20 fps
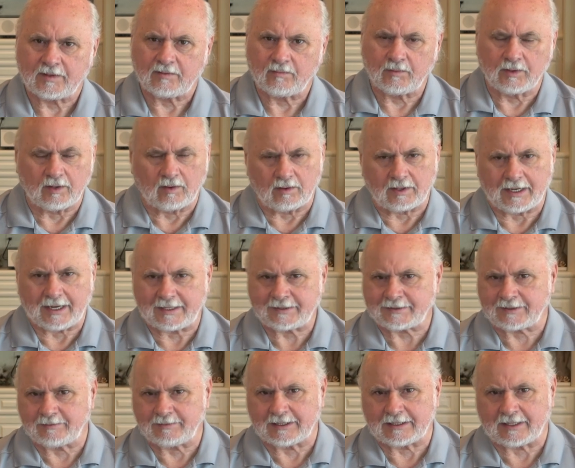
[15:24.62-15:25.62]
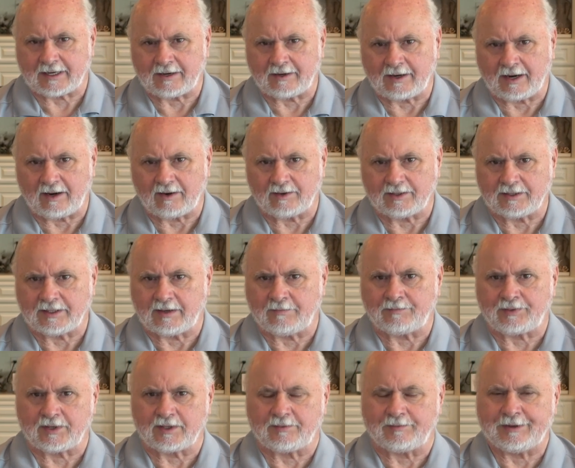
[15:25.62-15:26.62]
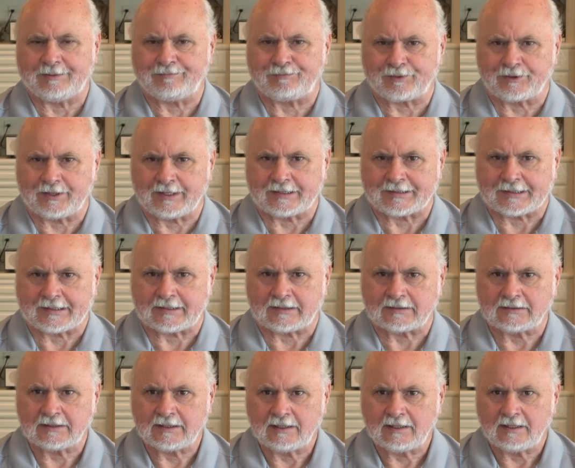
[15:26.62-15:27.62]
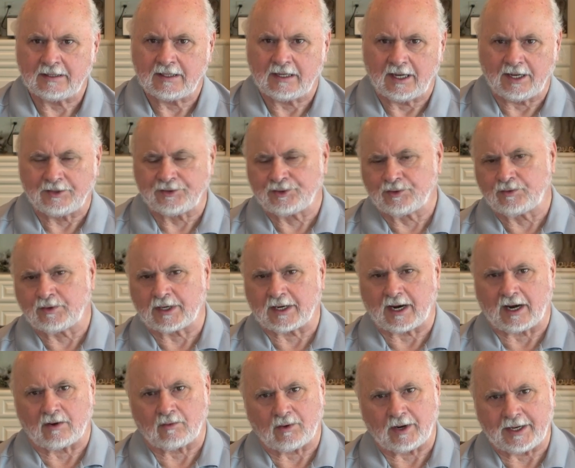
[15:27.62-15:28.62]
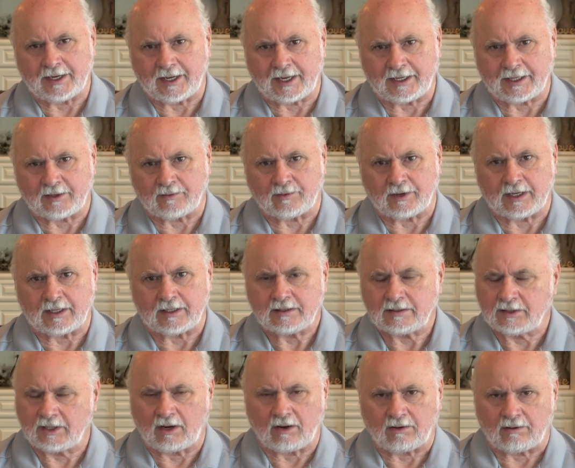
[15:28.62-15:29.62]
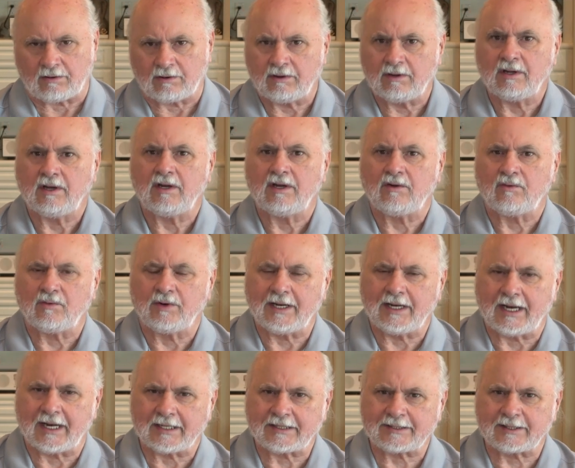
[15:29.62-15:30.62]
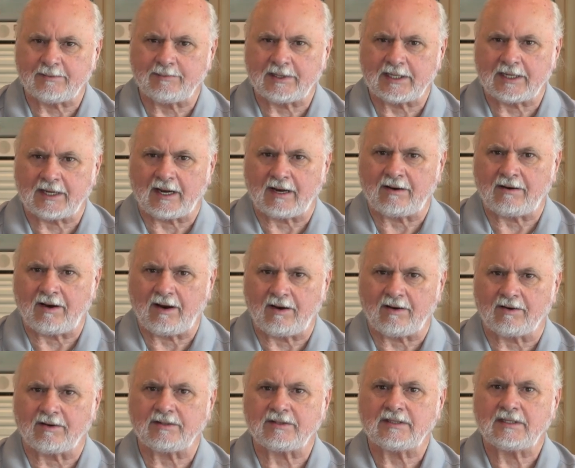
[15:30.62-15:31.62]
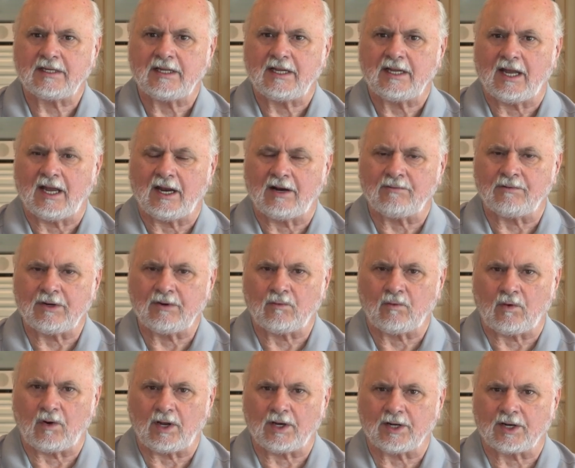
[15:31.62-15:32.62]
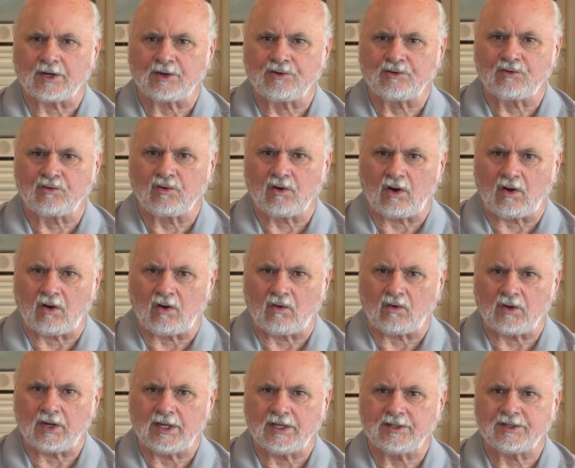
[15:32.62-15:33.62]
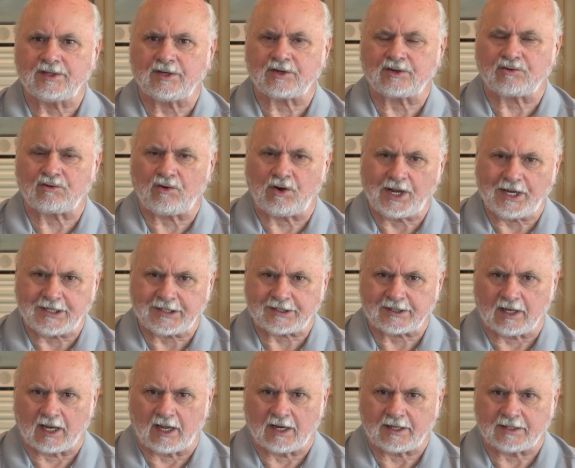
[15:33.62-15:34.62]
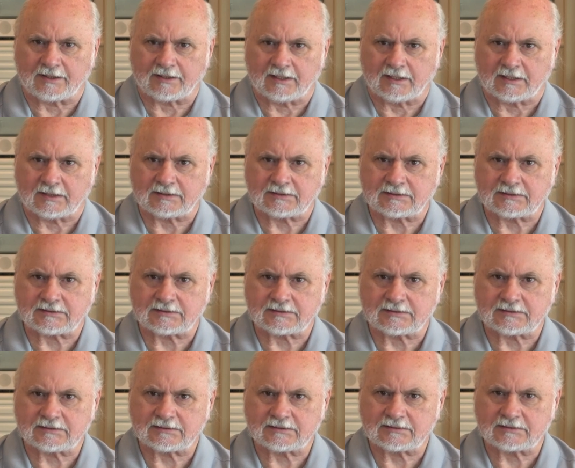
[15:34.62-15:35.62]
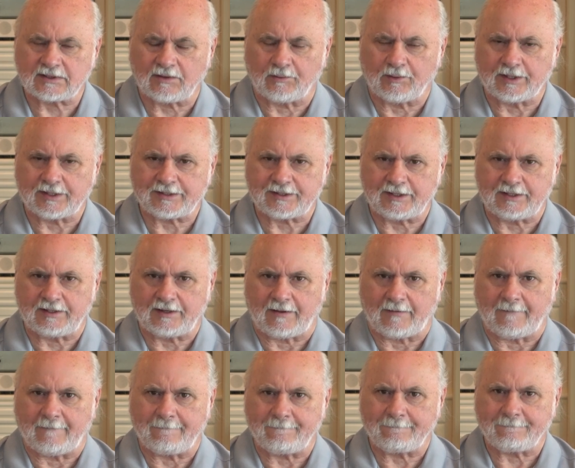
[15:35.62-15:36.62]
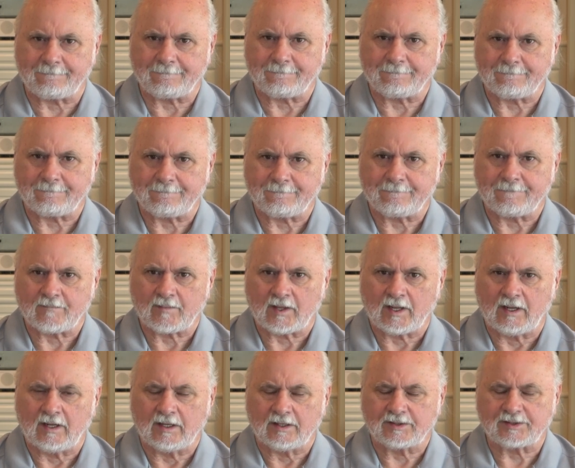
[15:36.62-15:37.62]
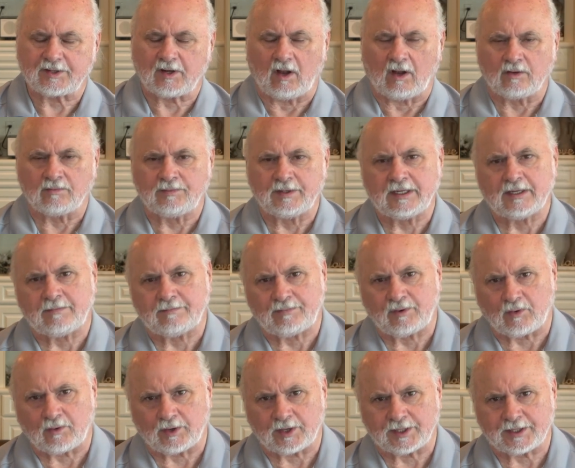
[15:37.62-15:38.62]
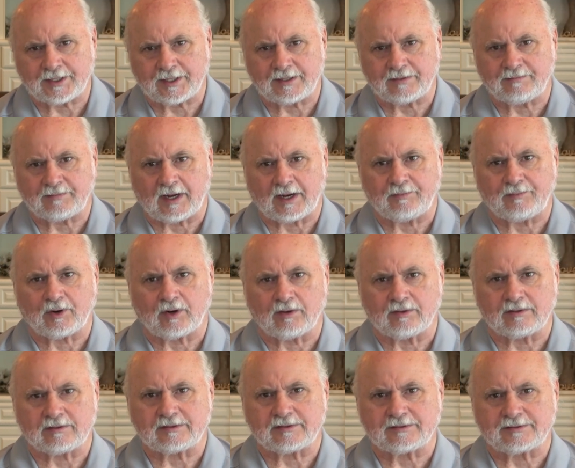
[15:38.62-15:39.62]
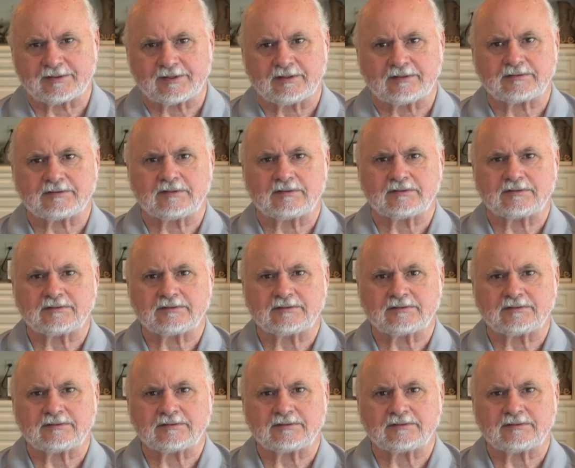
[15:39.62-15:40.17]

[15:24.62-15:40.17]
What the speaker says: We don't ask Him in our heart and then put Him in prison and do it our way anyway. No, we ask Him in our heart and we want to grow into Christ-likeness. Can we see that? It's called being born again, my brothers and sisters.